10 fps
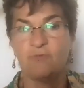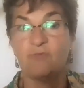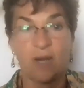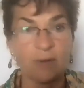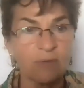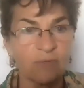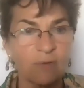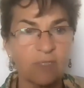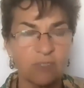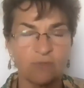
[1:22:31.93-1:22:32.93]
very,
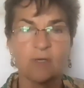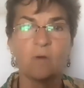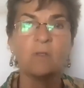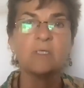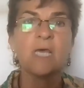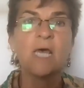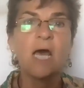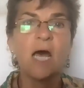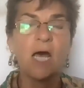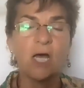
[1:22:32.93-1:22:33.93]
very difficult
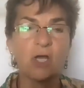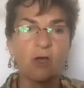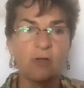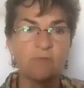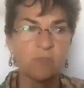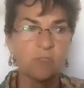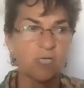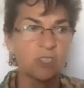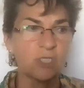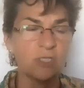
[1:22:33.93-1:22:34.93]

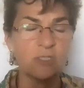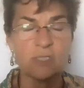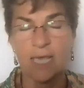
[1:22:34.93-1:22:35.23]
conversations,